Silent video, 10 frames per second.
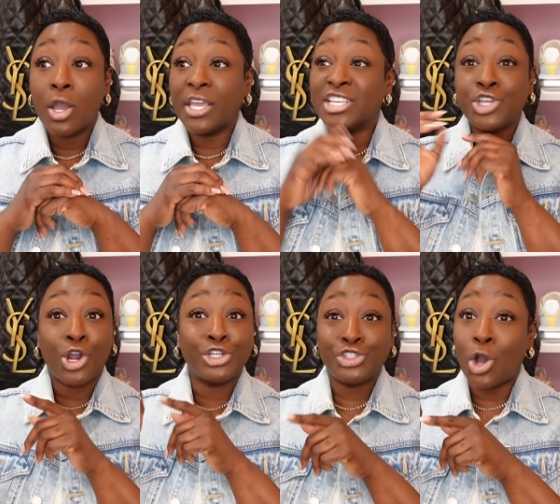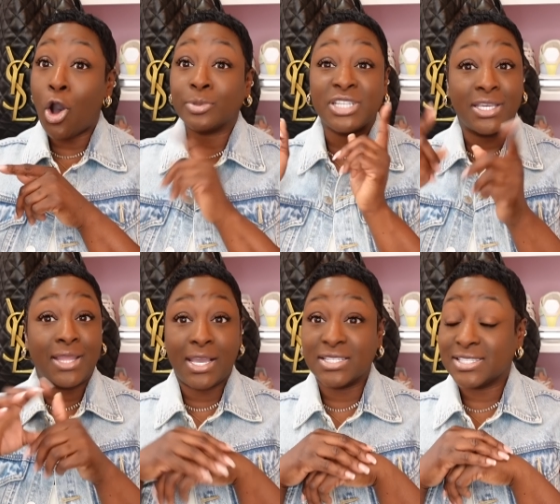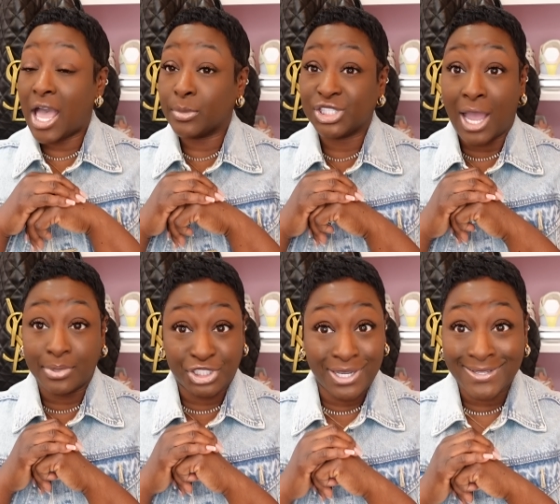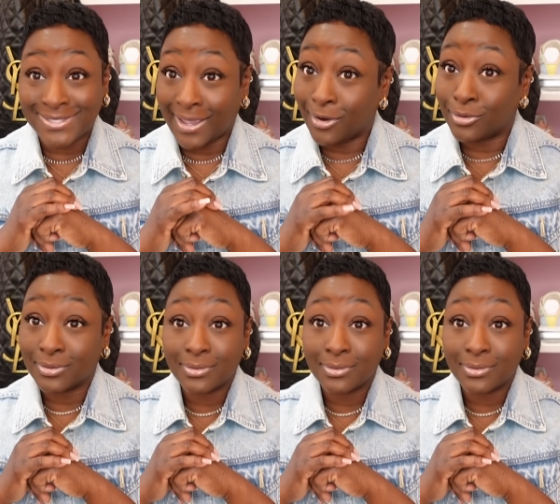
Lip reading: it's her job to get that consignment shop shut down.